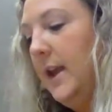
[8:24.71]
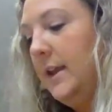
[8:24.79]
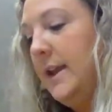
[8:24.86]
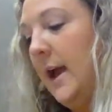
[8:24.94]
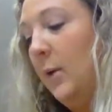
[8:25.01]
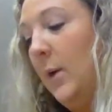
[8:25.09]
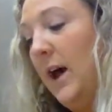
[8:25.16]

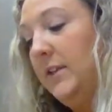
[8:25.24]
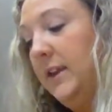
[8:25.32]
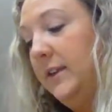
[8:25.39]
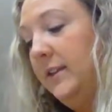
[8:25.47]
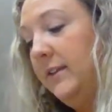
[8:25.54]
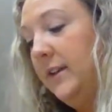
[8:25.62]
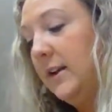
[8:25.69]
Now, while this
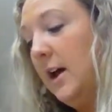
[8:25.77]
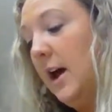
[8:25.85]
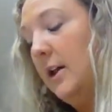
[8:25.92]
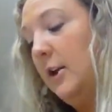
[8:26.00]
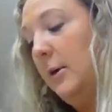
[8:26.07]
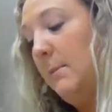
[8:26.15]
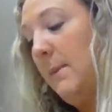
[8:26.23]
is a
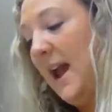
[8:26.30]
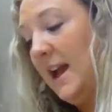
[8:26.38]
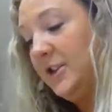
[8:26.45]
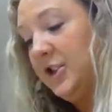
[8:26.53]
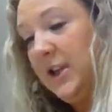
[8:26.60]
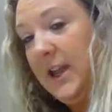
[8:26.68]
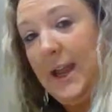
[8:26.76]
color
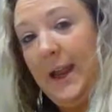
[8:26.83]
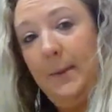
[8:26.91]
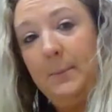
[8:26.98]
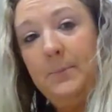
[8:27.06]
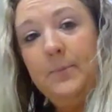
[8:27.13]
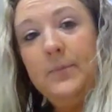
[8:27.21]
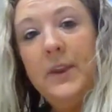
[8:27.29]
match
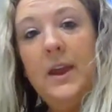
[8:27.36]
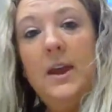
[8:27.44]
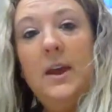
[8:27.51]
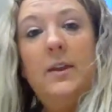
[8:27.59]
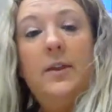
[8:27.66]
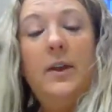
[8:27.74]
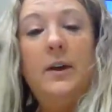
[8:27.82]
game,
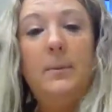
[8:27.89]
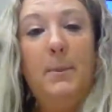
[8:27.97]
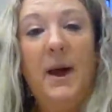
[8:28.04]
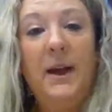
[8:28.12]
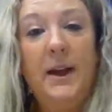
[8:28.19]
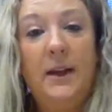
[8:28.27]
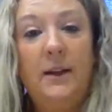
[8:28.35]
the
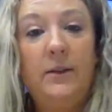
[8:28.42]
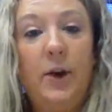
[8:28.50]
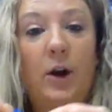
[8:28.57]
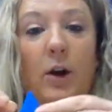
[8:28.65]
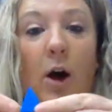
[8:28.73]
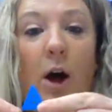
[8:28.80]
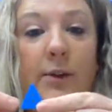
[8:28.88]
buttons
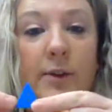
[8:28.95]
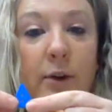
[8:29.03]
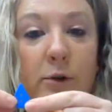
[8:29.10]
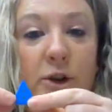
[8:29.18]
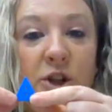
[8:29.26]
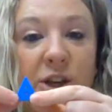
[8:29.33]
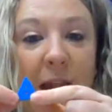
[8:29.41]
are also
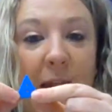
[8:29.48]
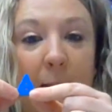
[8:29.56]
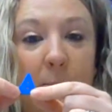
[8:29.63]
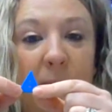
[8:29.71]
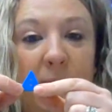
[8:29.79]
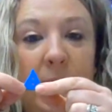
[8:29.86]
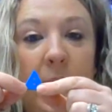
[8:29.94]

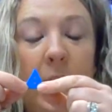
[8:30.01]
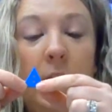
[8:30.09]
shapes.